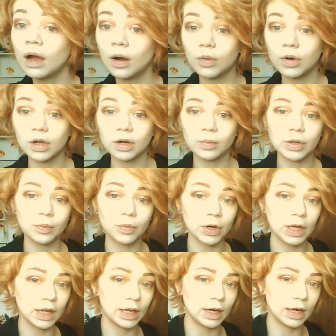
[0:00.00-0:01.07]
We're going to be
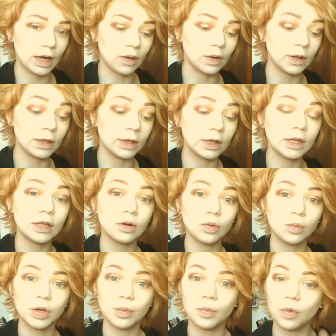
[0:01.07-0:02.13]
bringing it out a
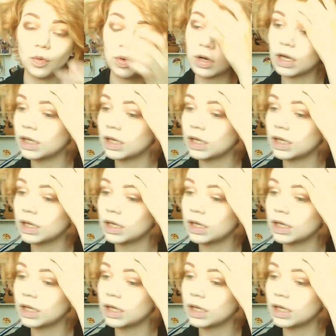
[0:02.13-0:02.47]
little bit more